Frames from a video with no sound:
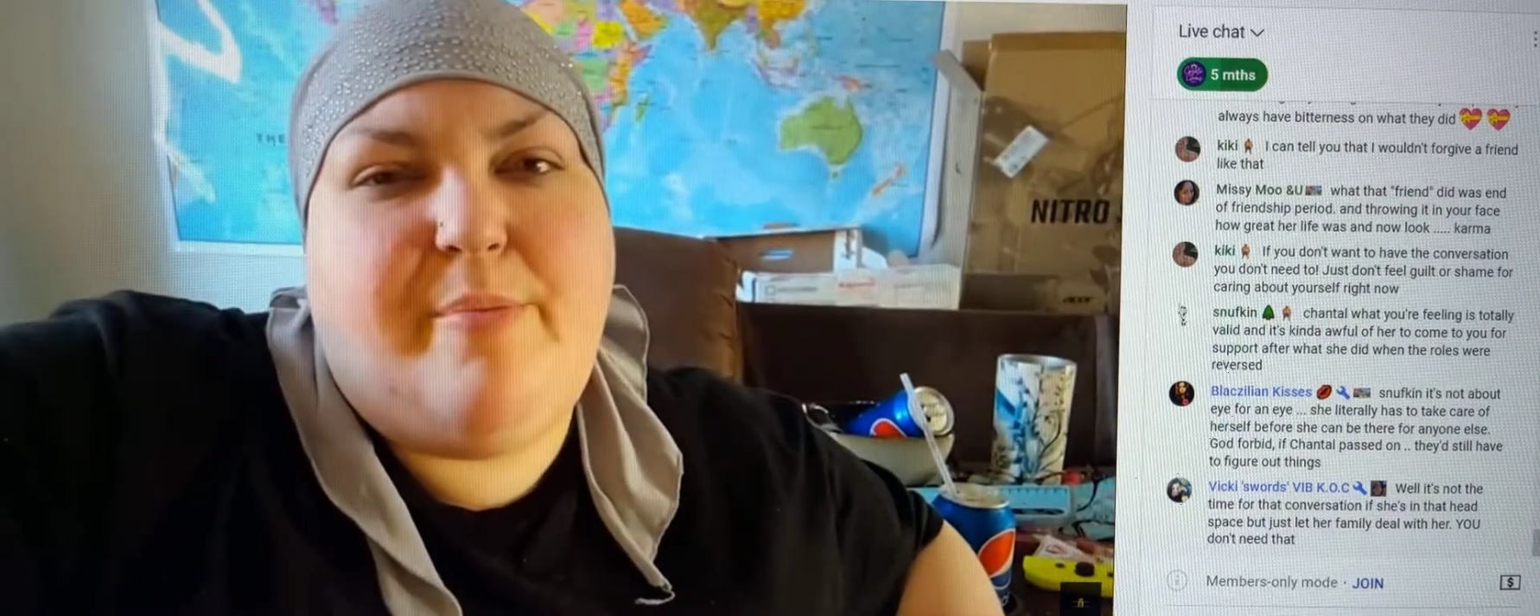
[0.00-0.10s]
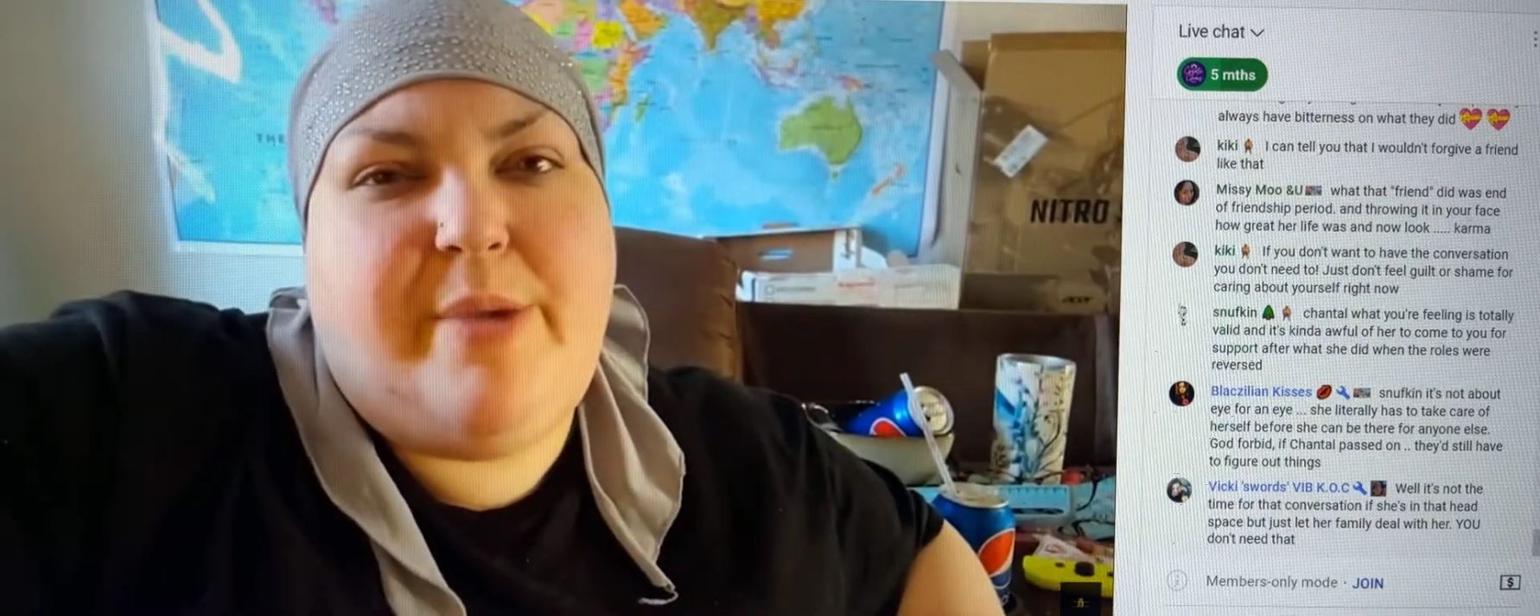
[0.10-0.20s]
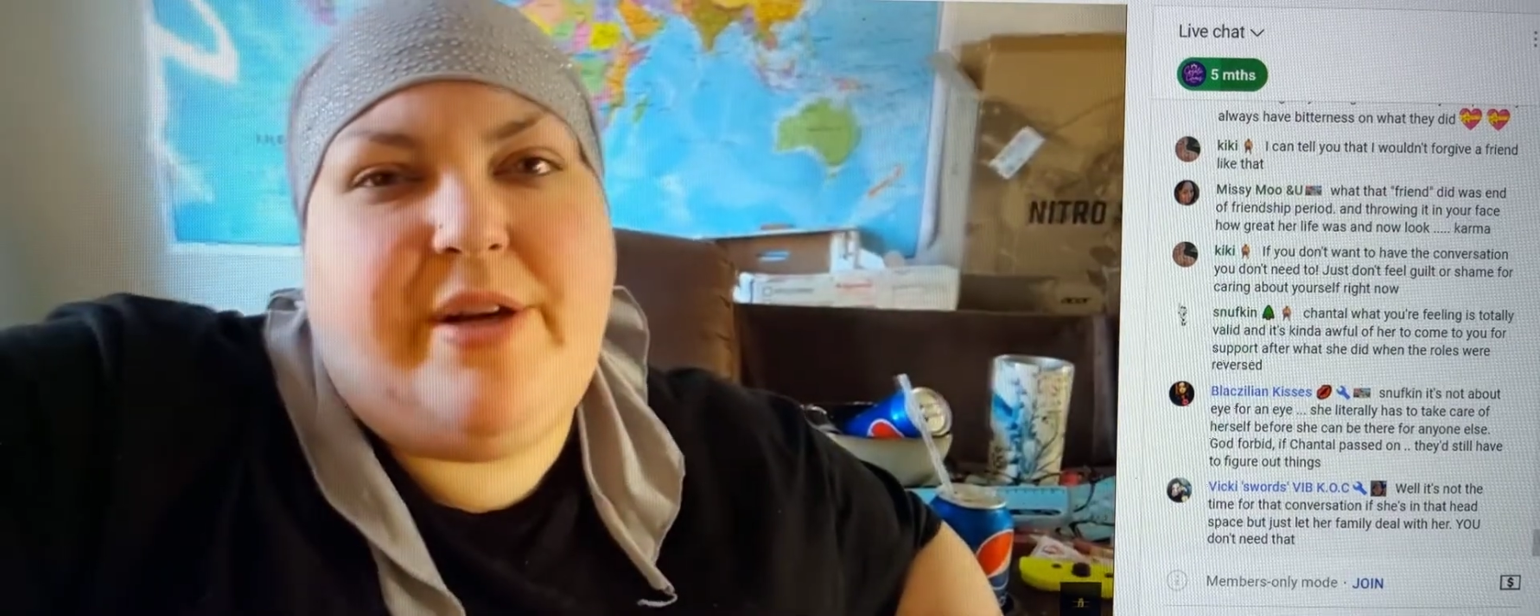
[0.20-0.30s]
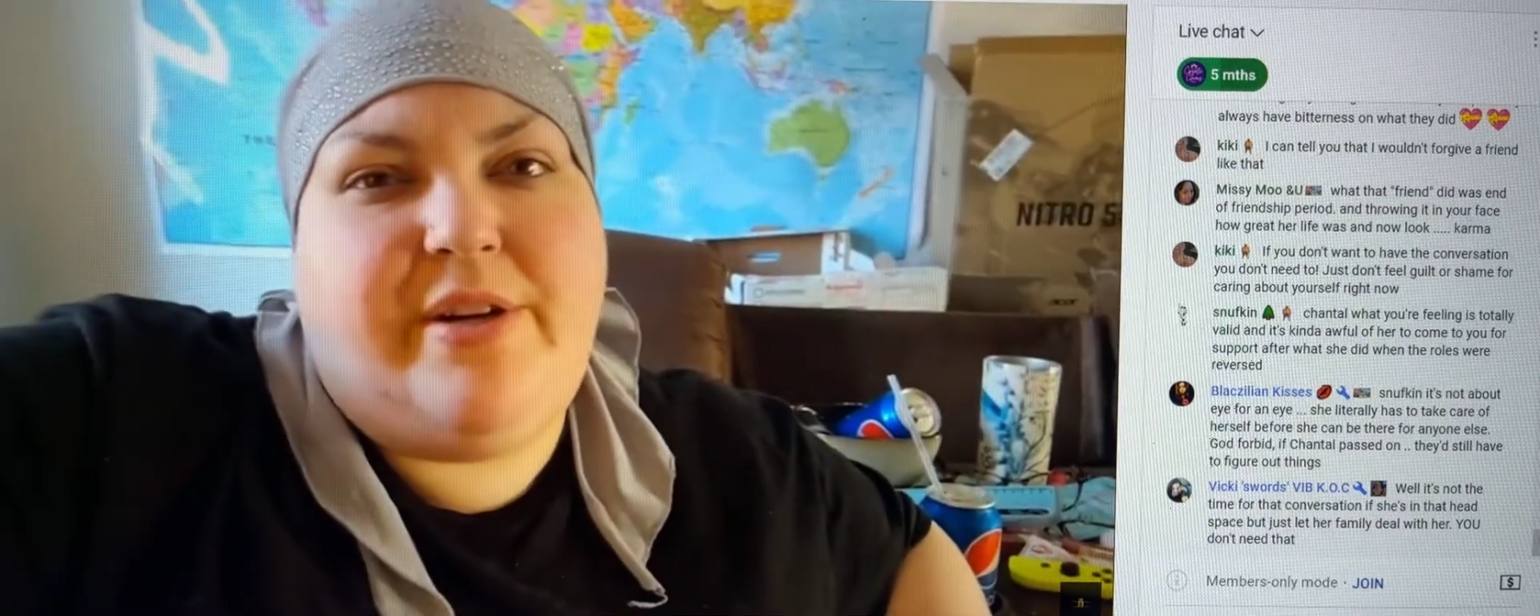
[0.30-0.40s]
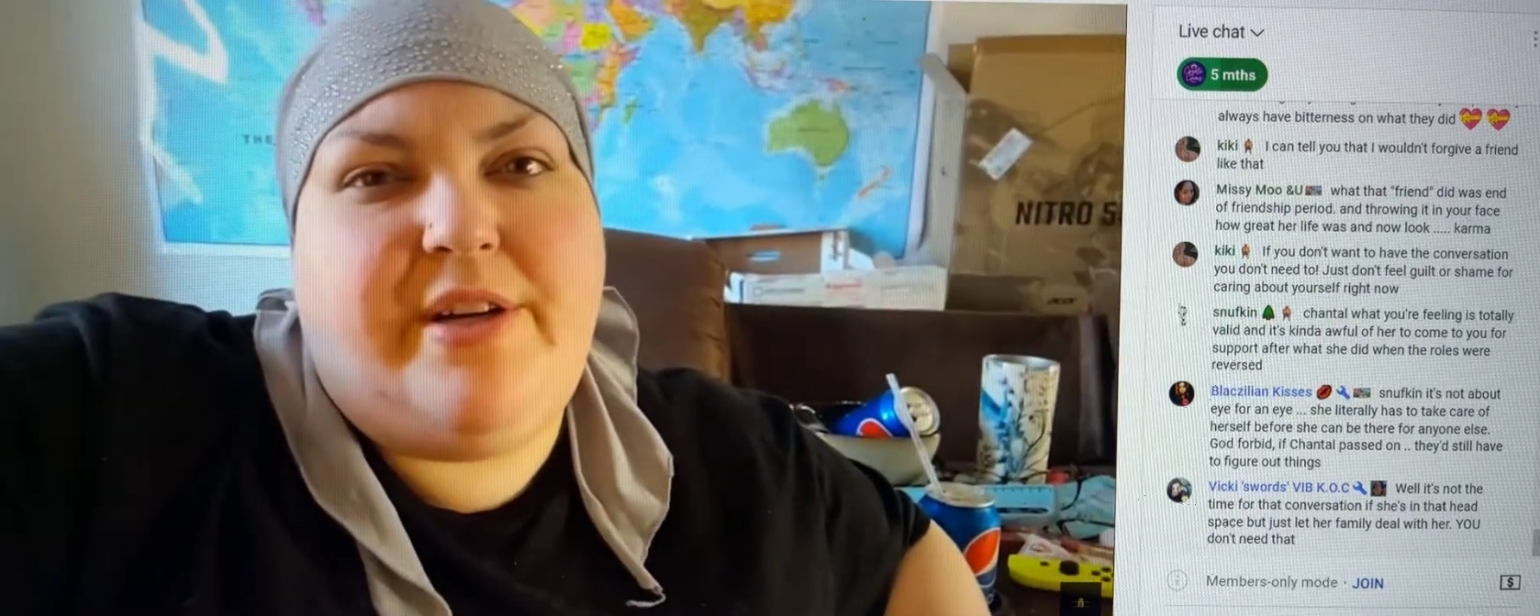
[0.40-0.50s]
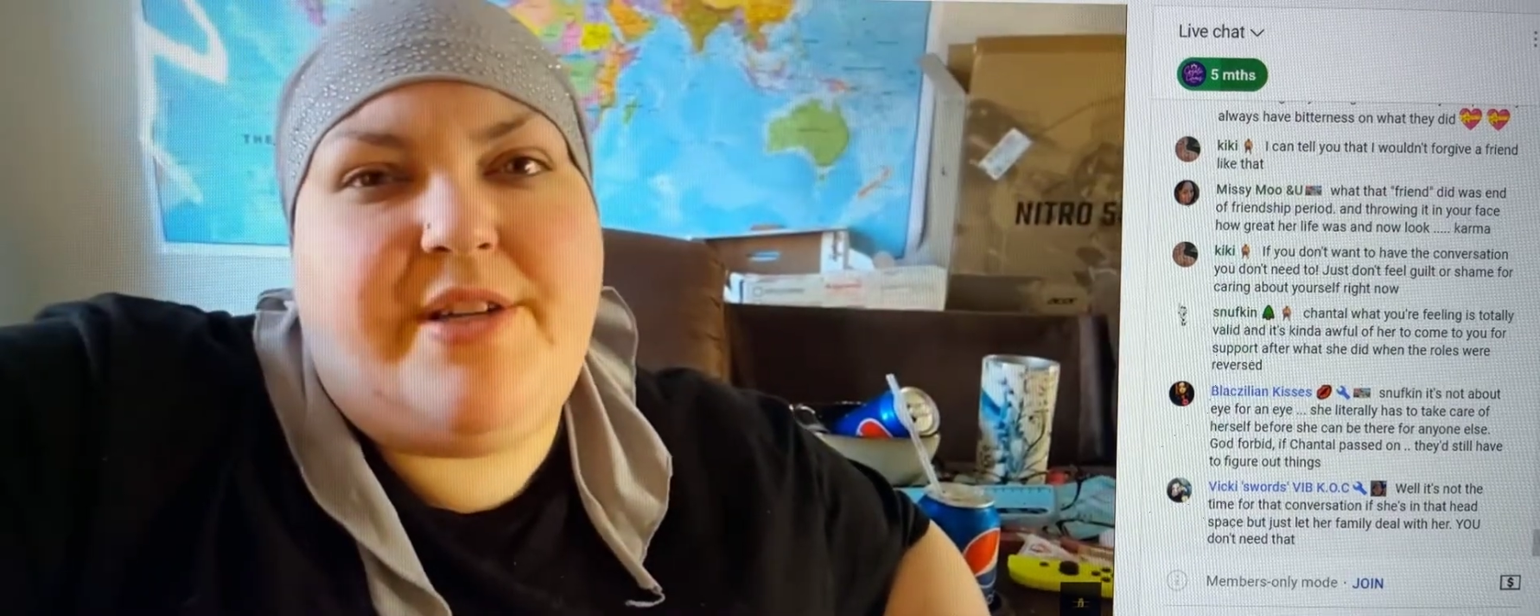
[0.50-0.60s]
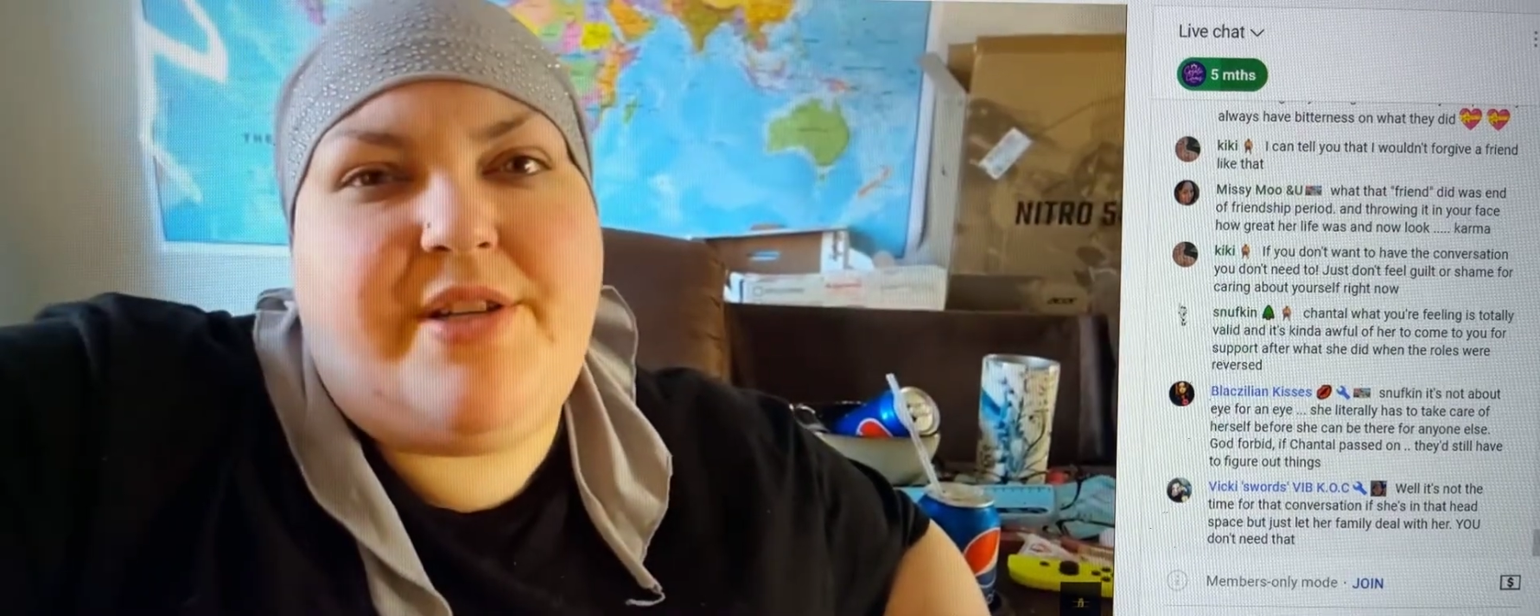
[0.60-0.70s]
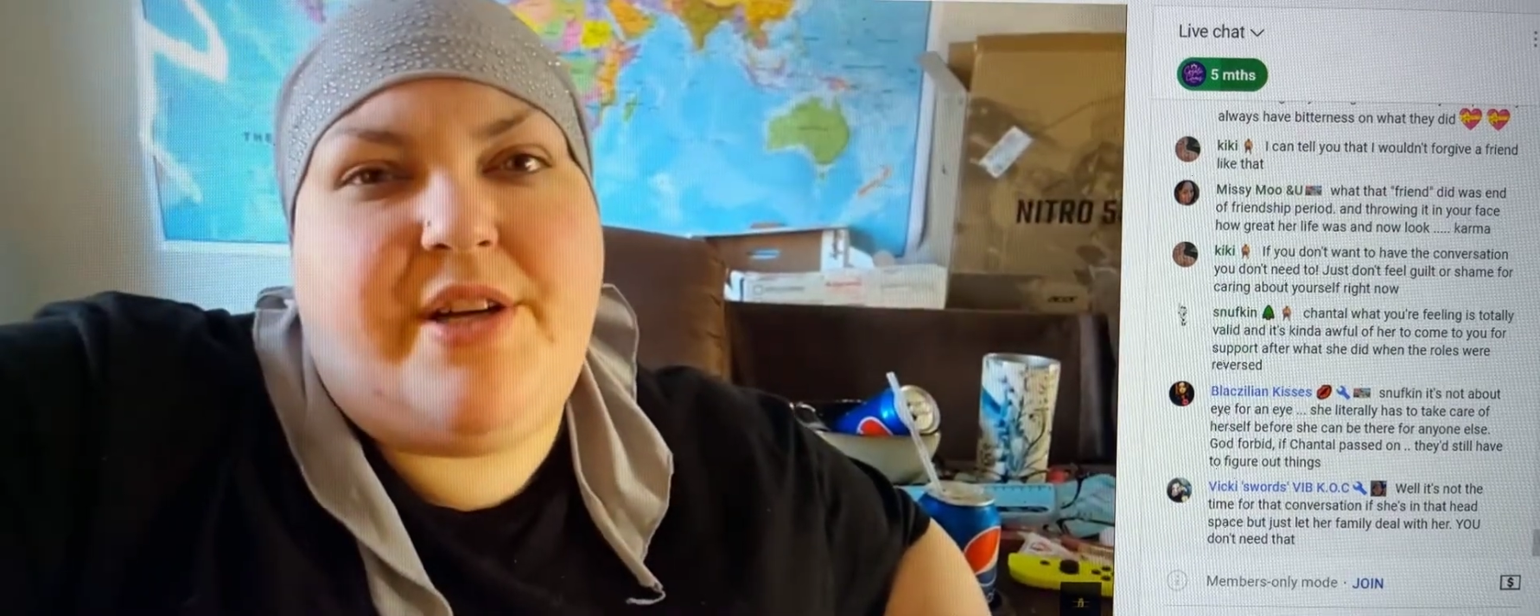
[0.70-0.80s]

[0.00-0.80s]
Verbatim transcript: bitterness,